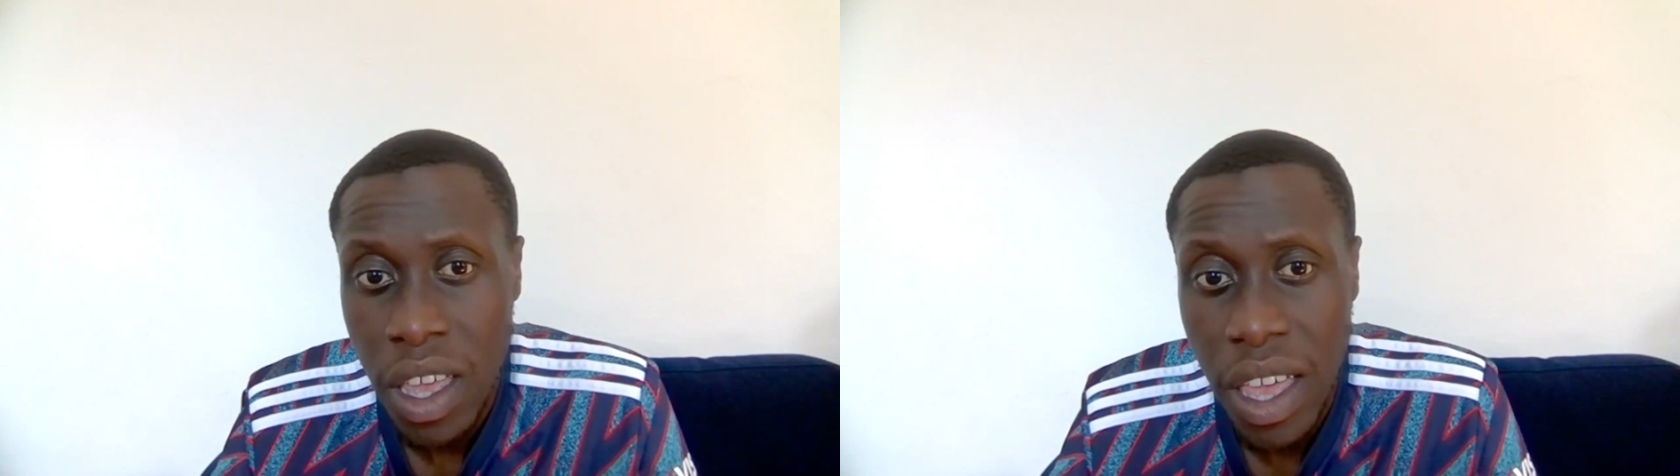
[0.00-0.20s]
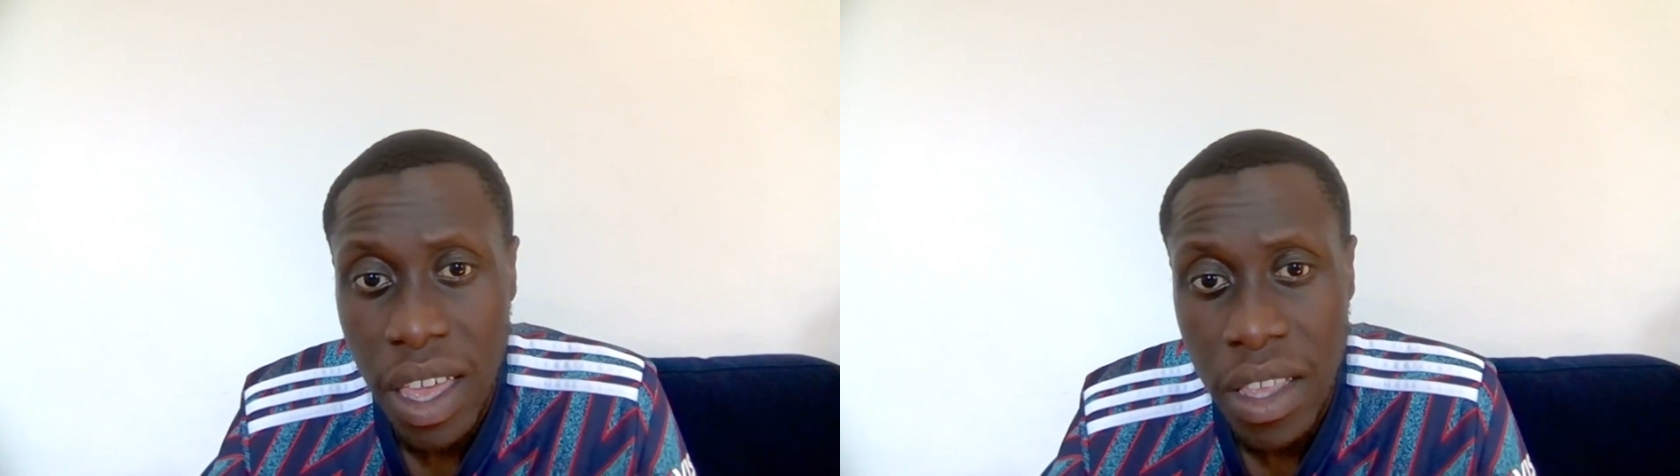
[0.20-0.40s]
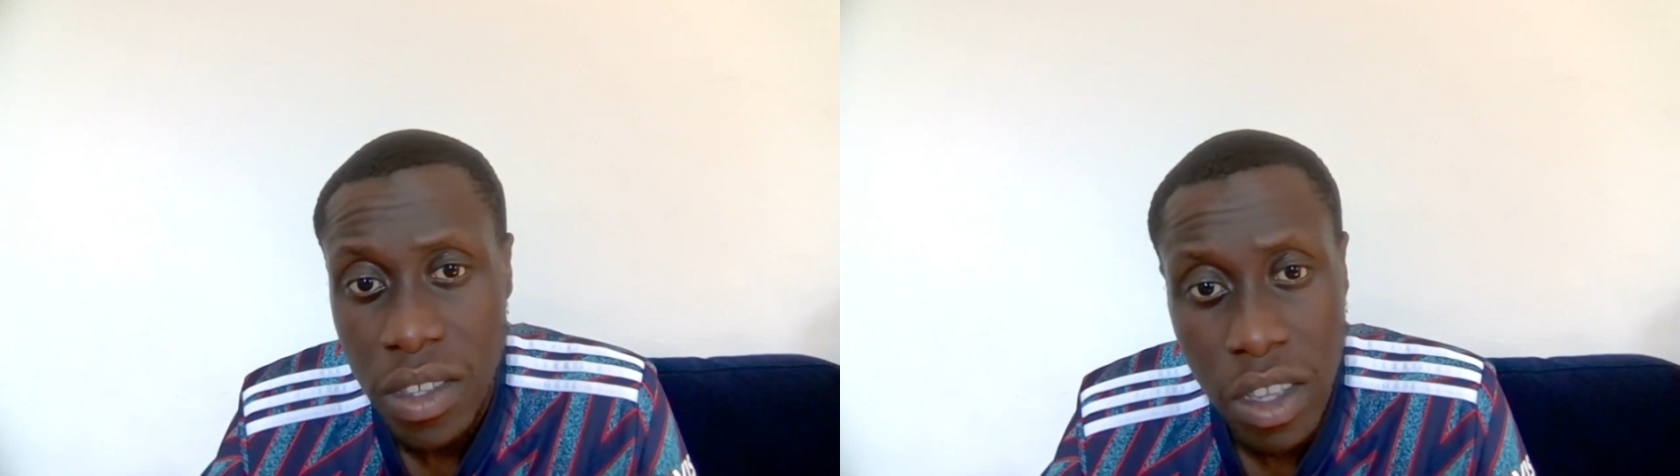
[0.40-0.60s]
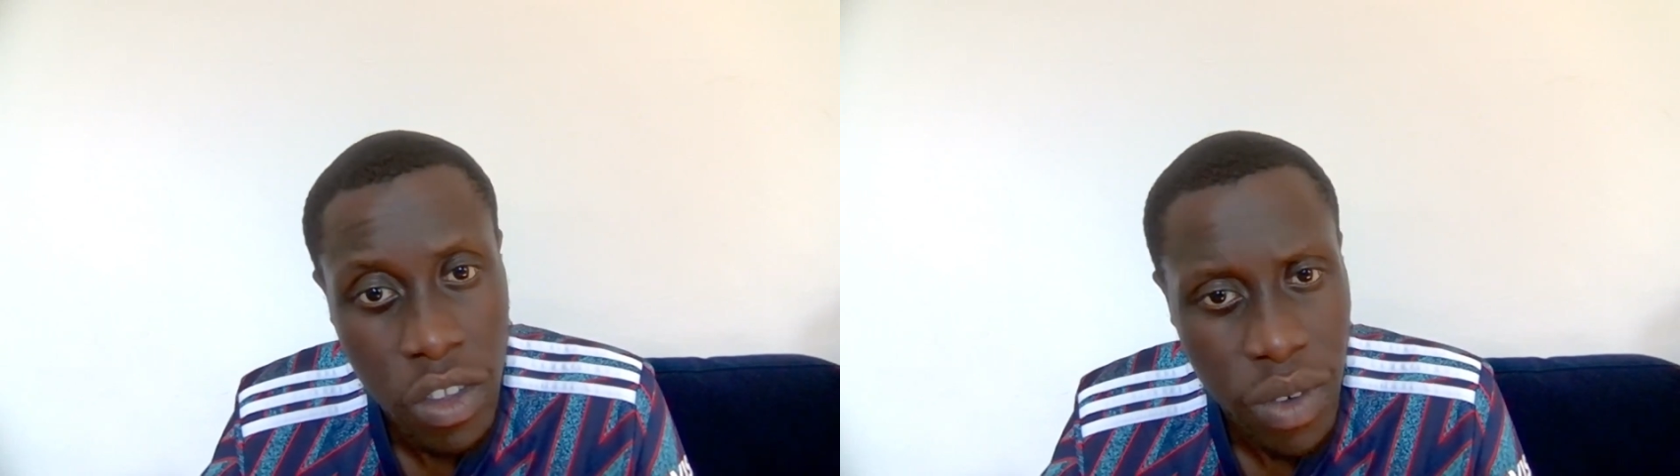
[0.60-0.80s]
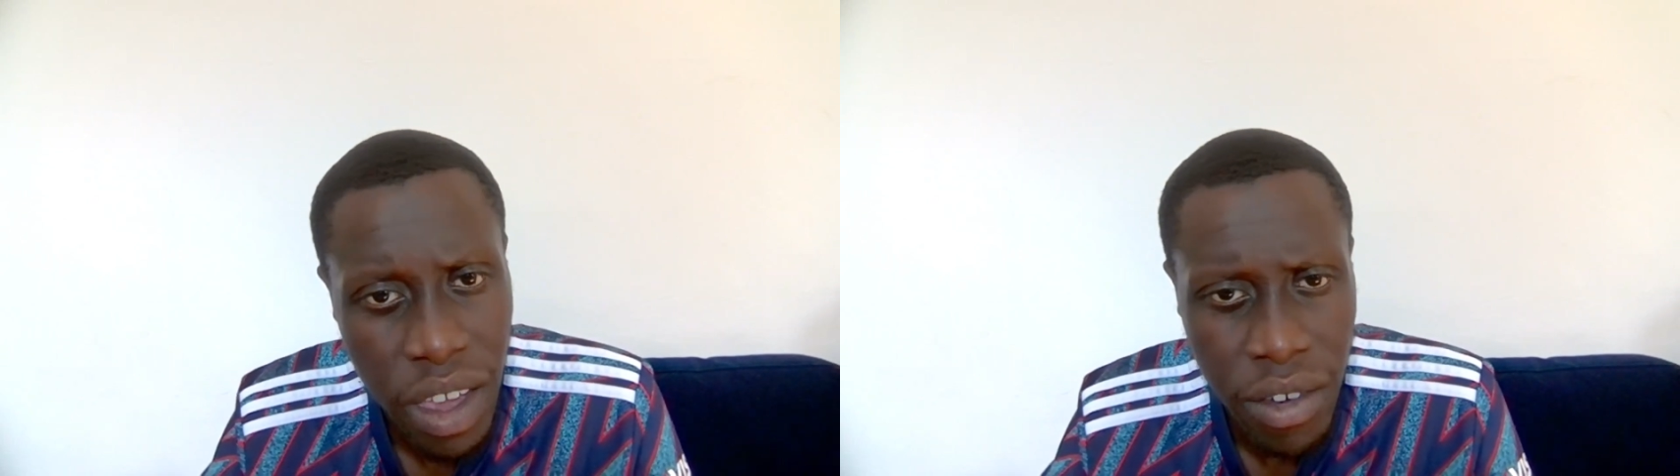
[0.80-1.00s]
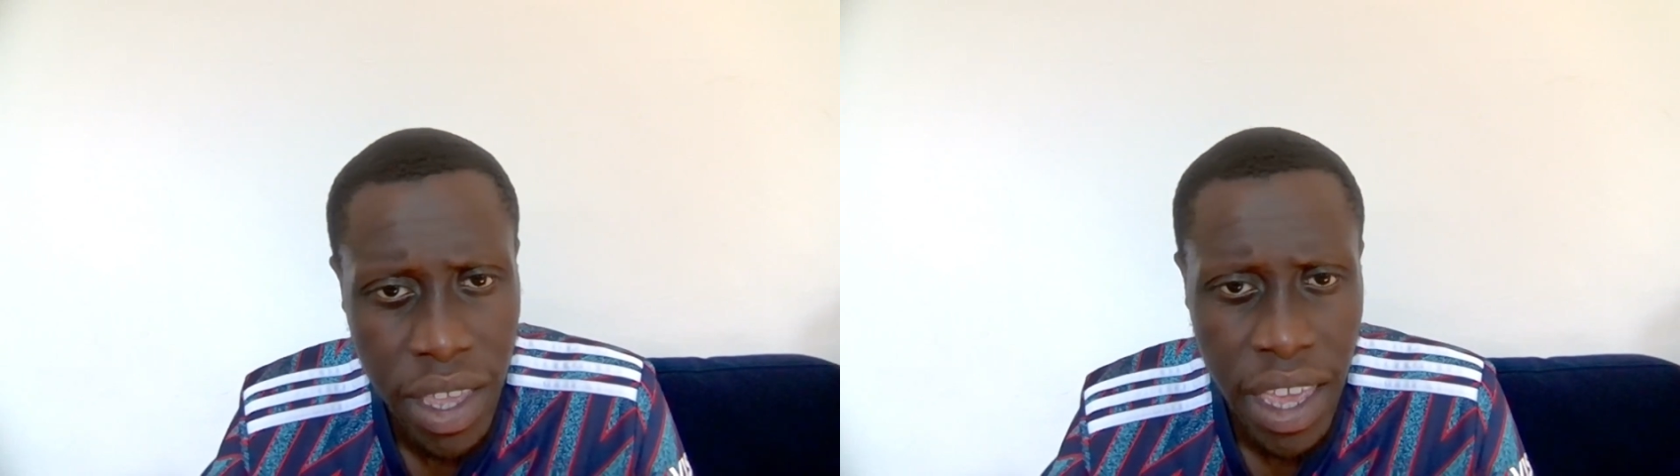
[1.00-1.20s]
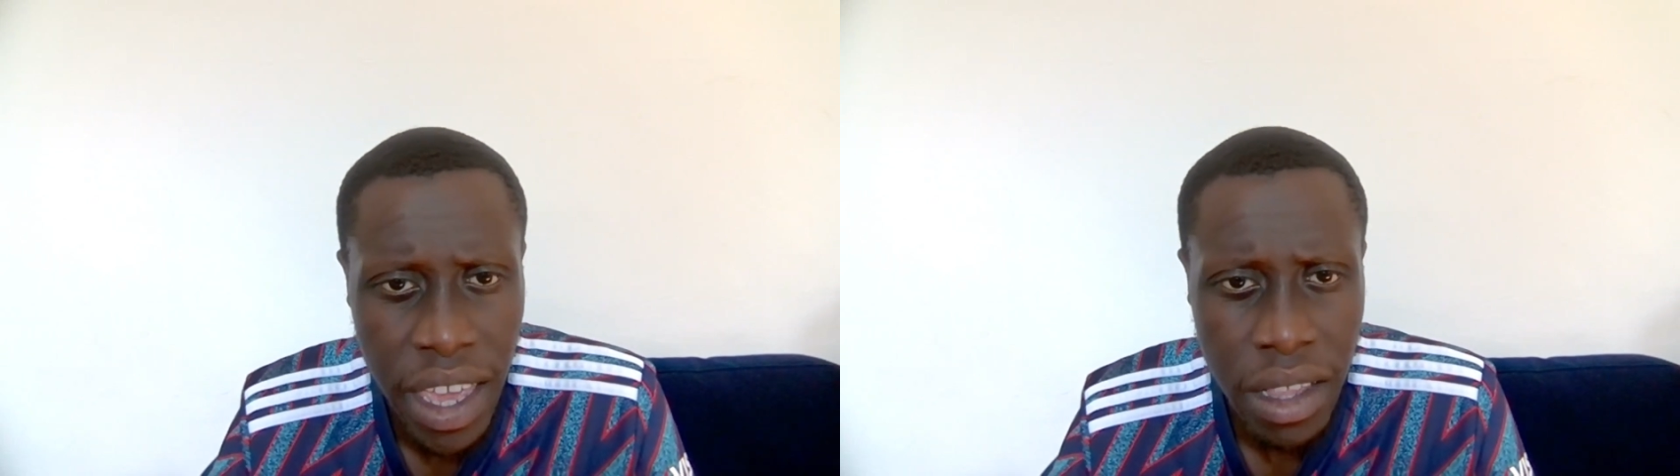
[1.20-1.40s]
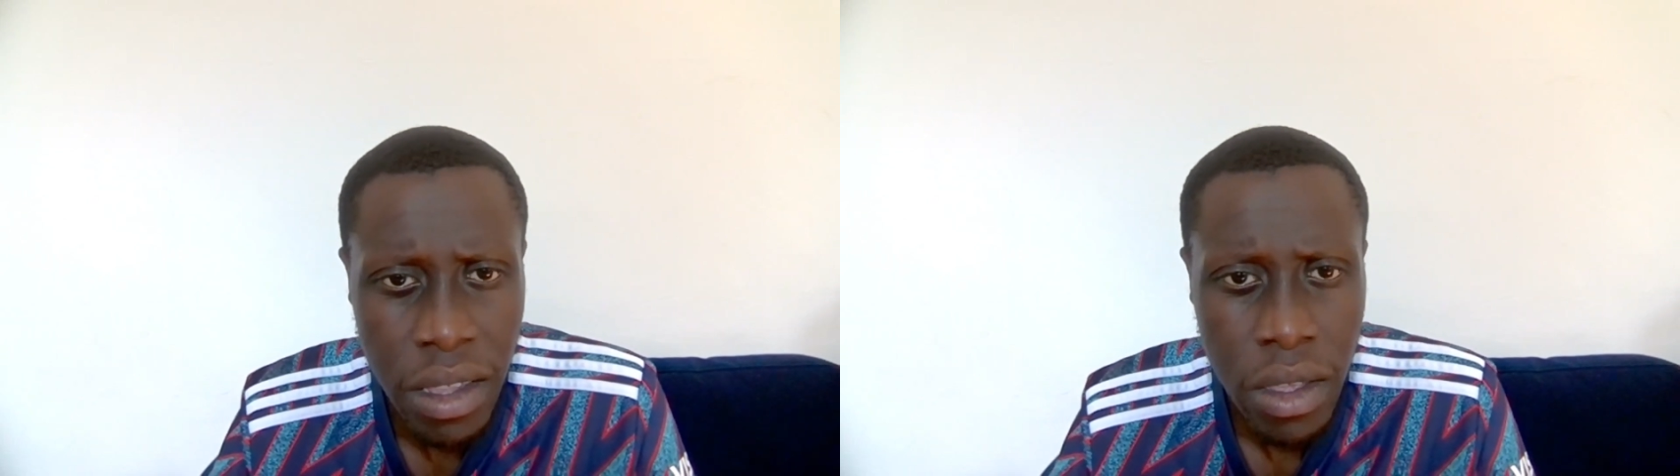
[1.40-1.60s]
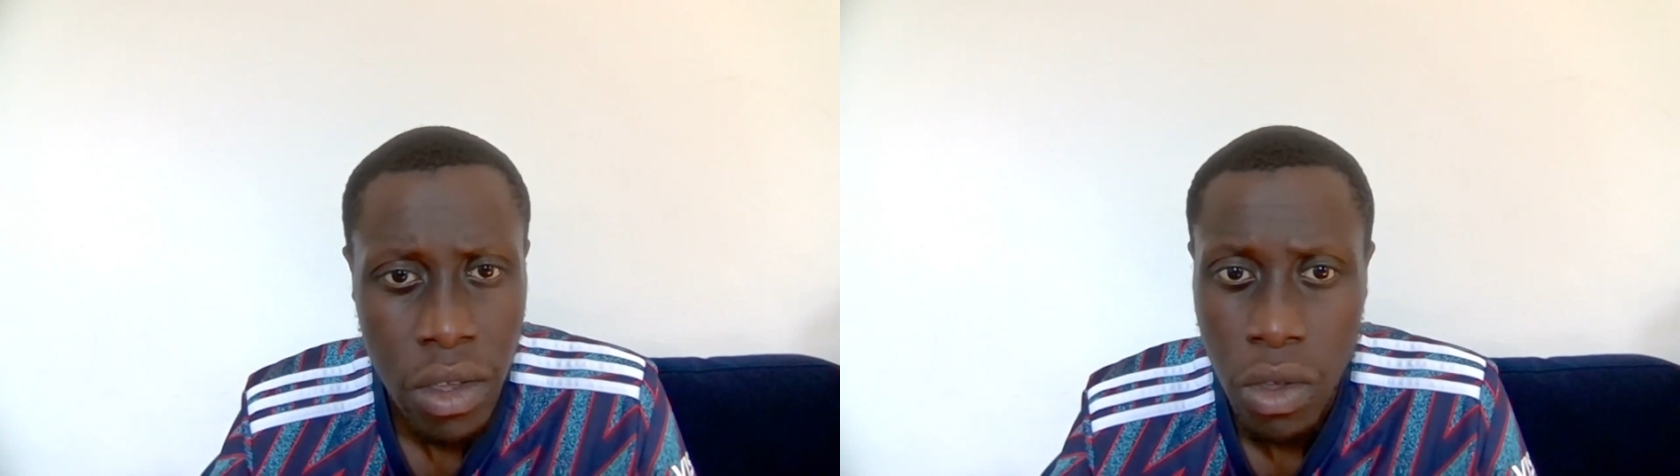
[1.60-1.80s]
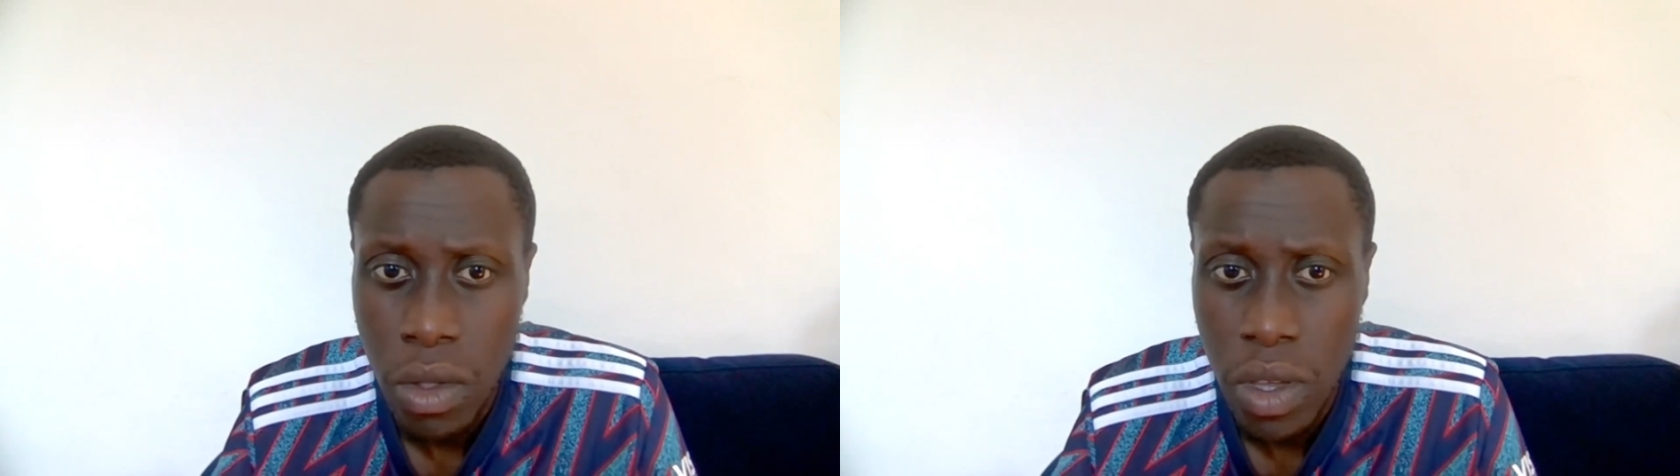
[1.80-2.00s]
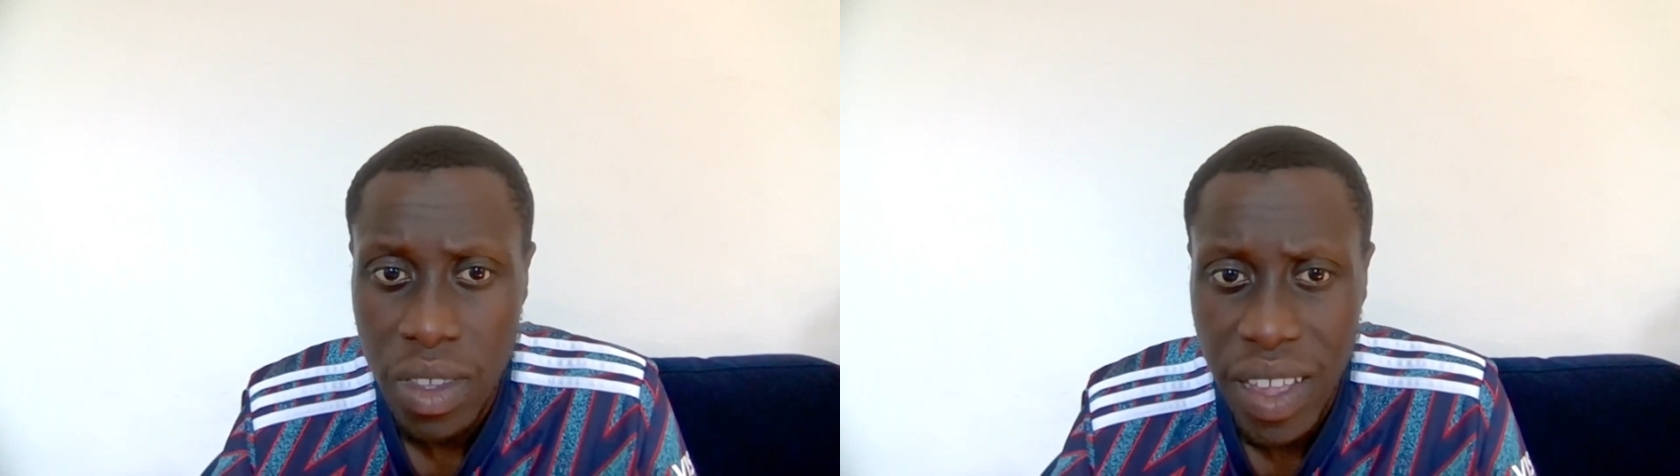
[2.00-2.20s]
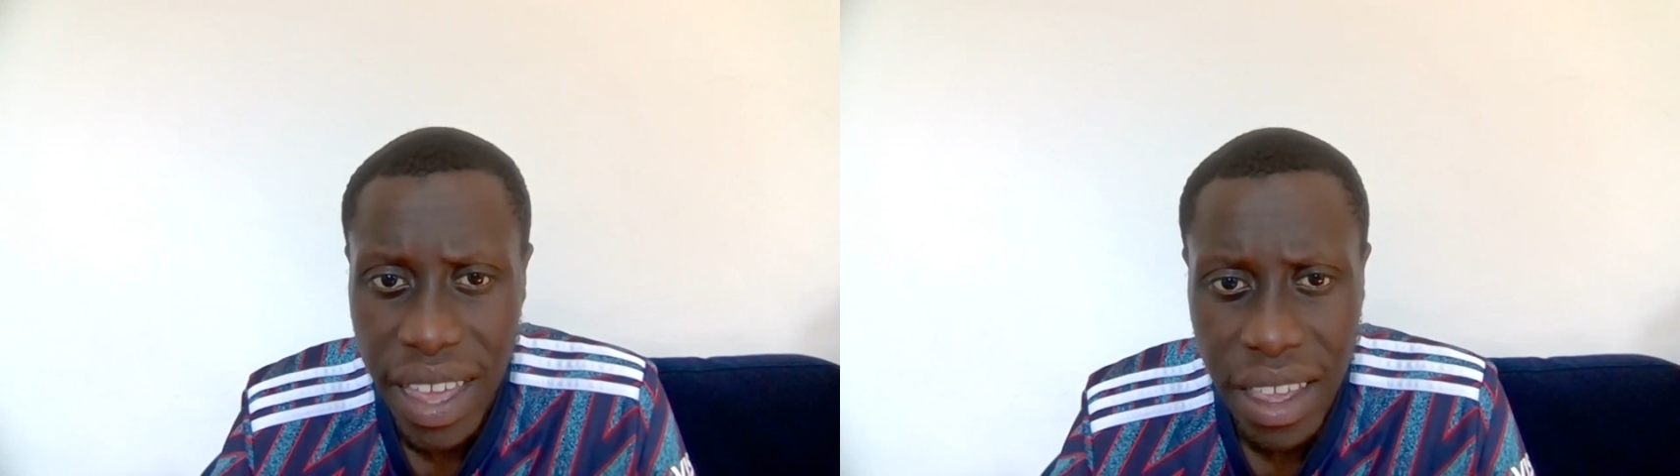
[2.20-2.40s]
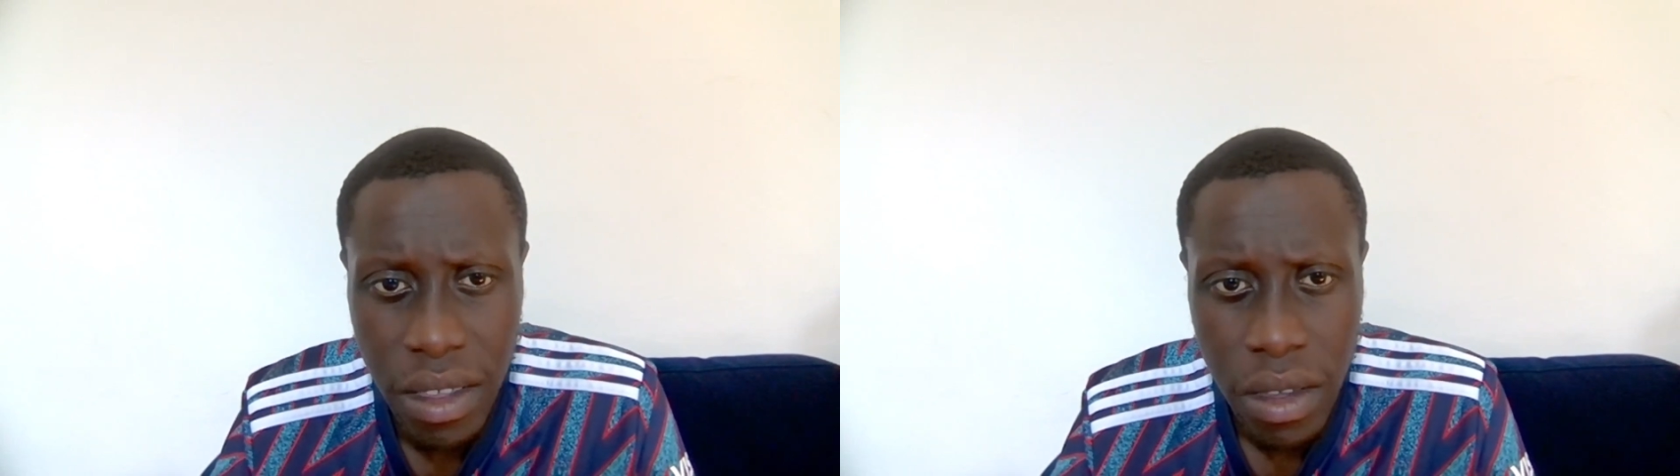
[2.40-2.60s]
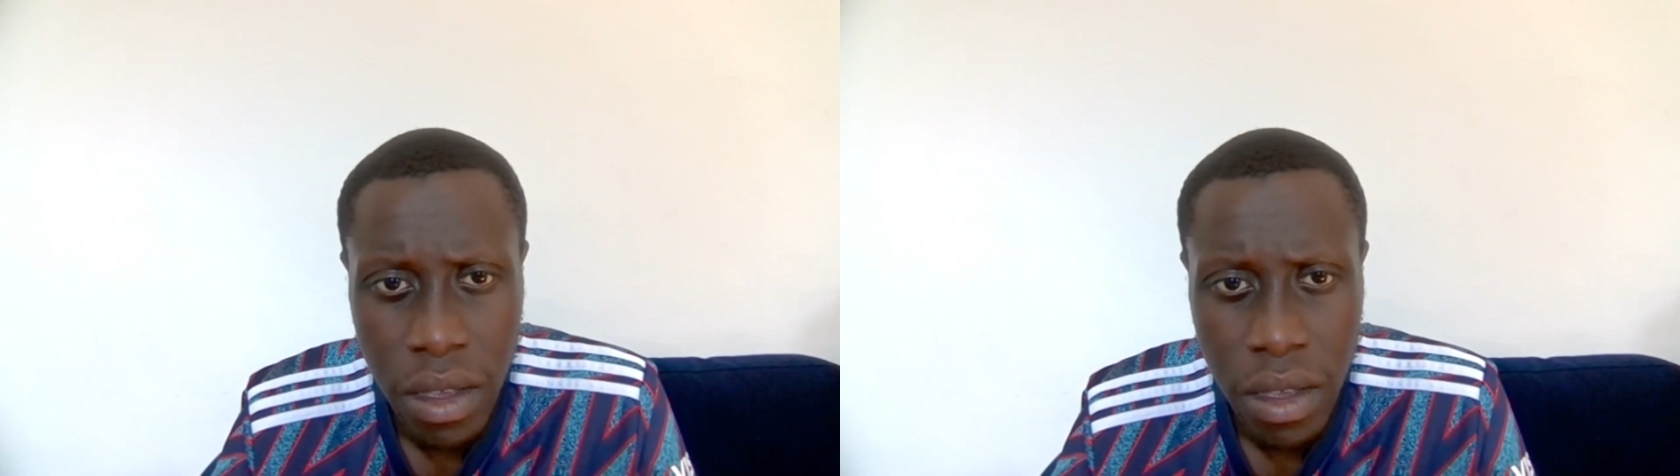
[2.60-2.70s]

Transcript: instead of Harry Kane, who looked tired.